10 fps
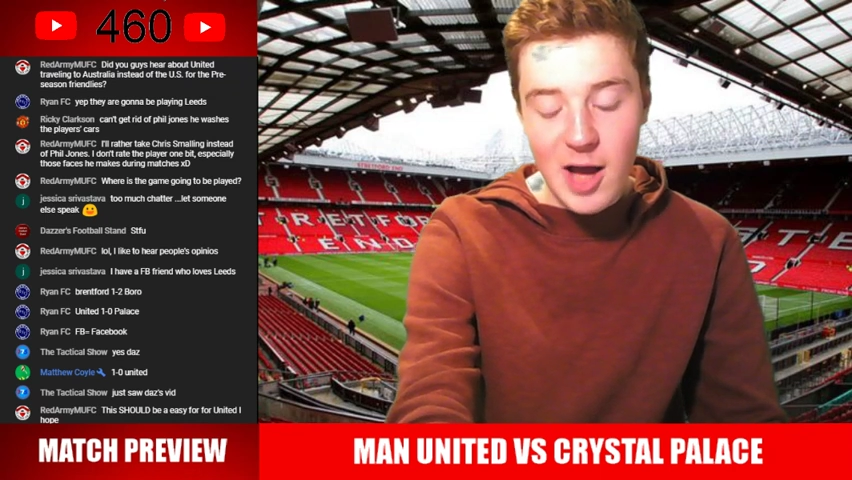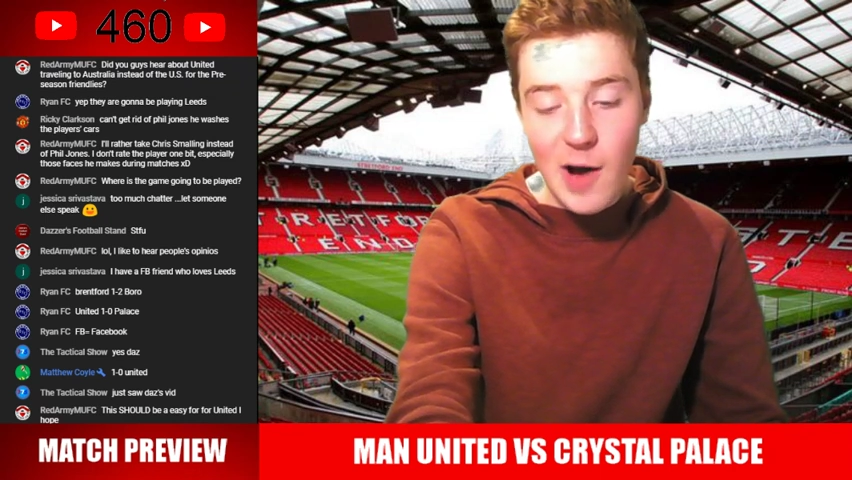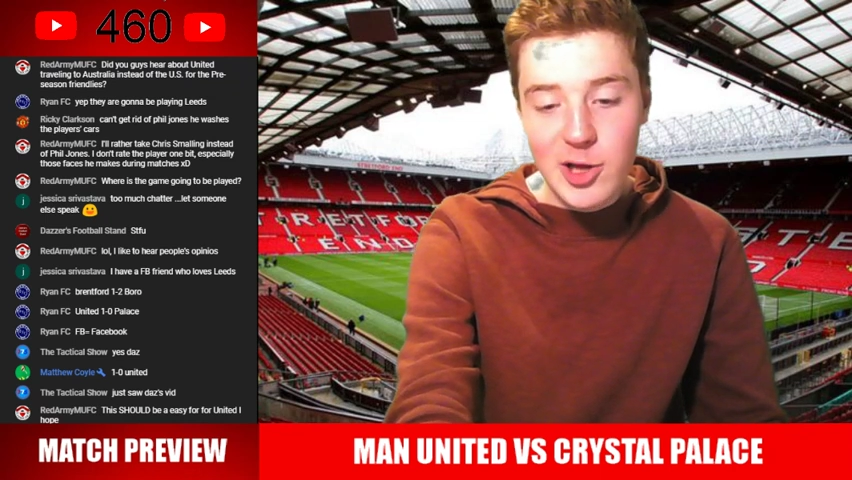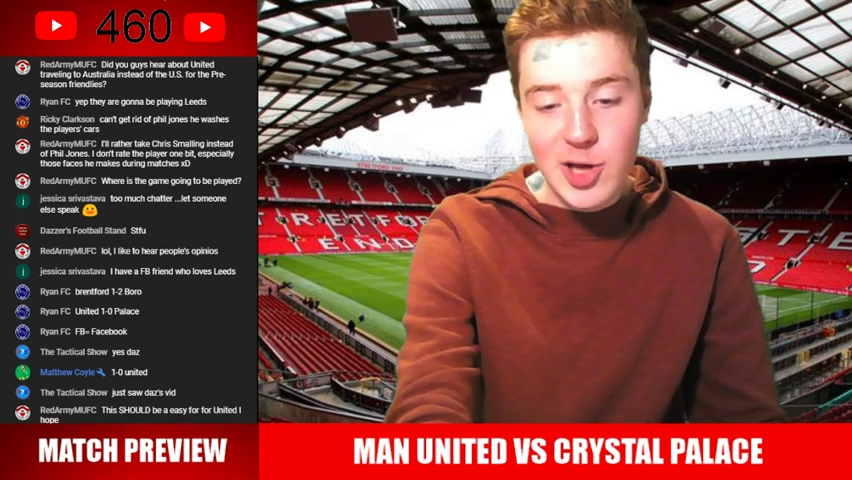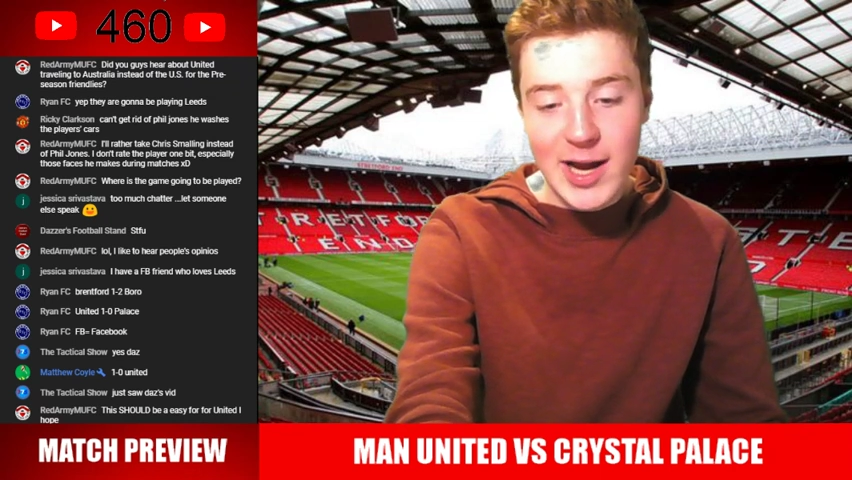Go
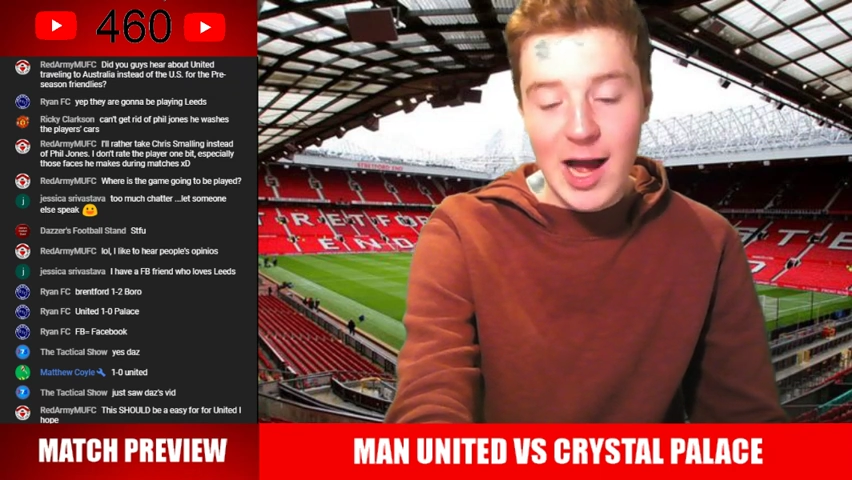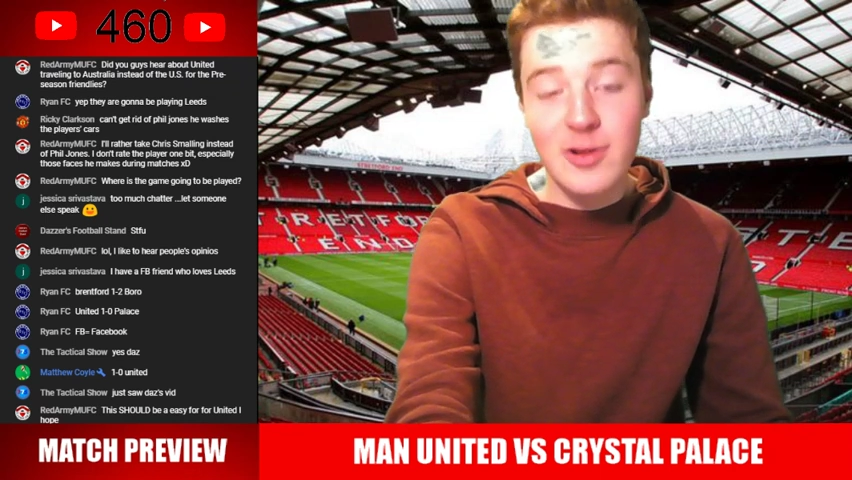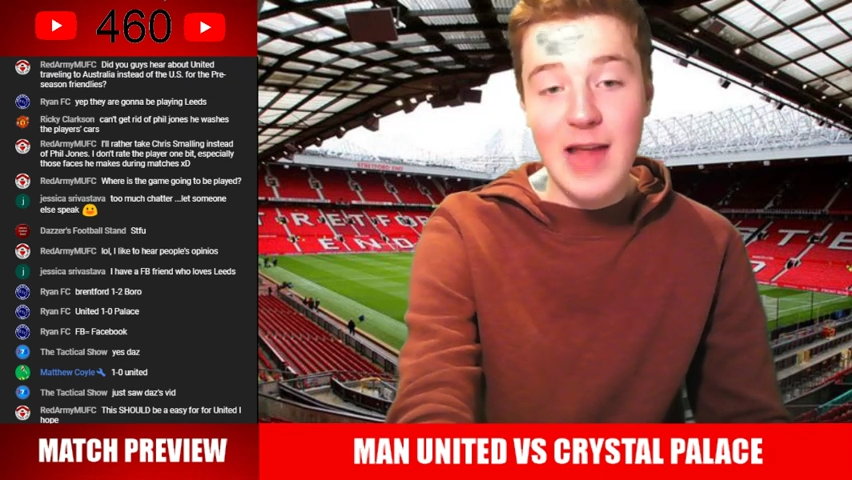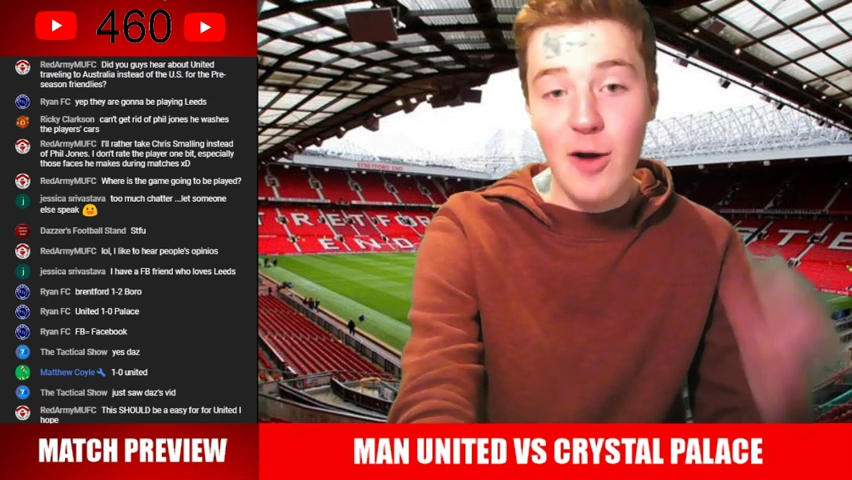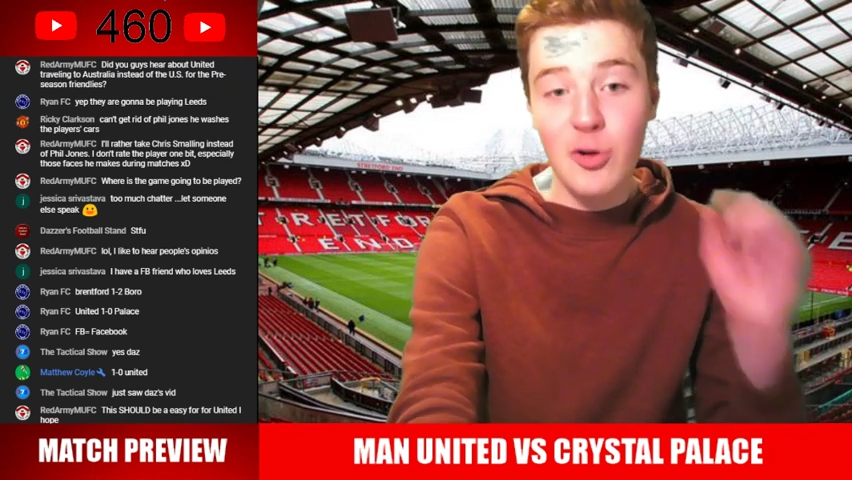and check
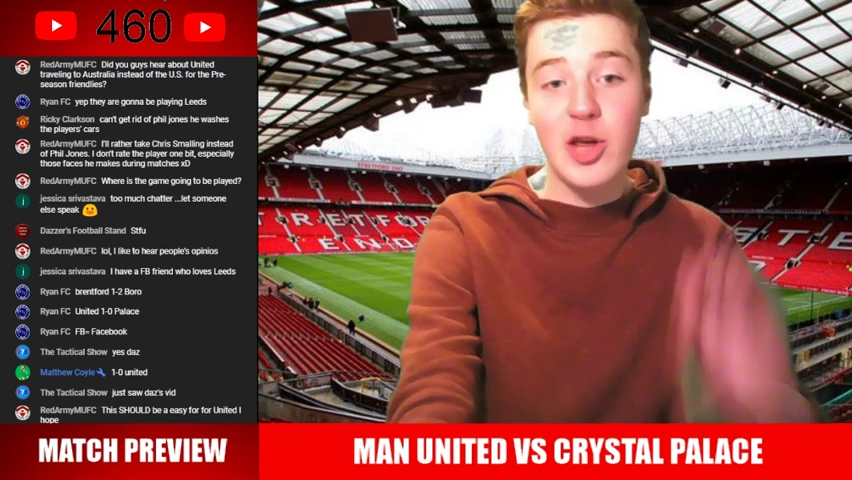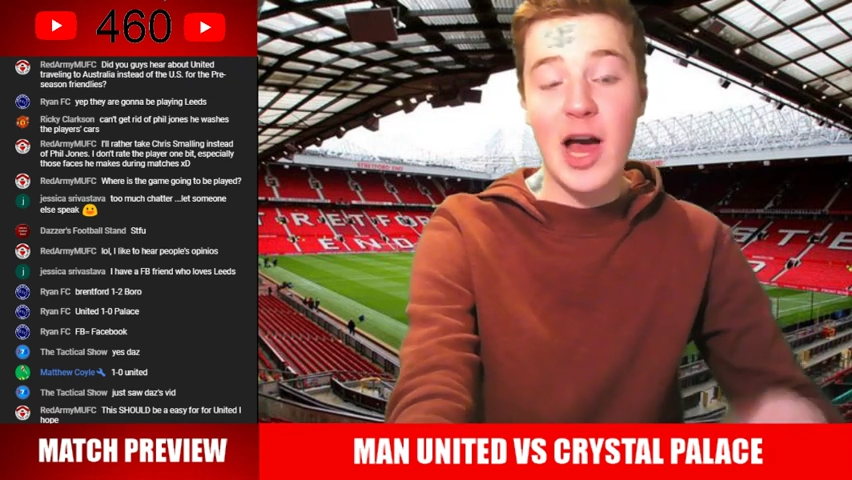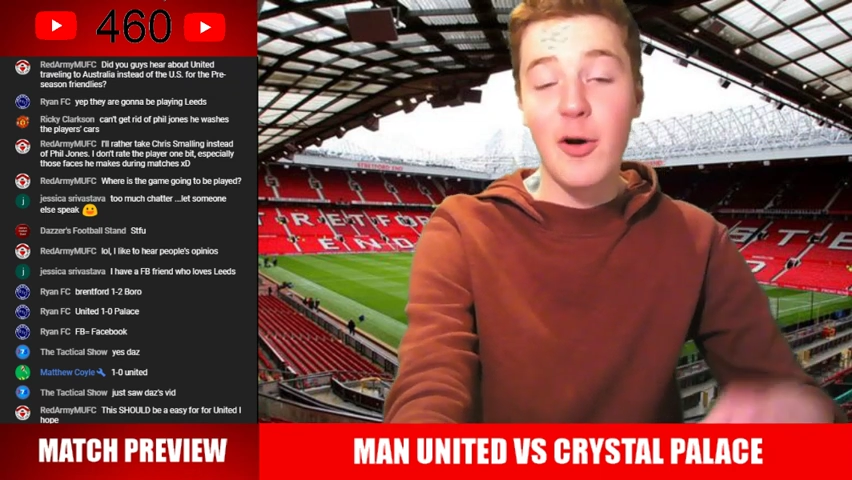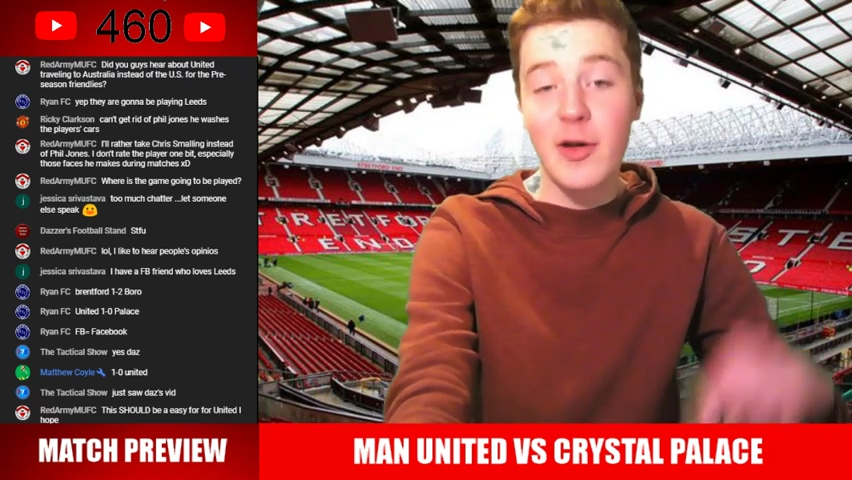out Daryl's channel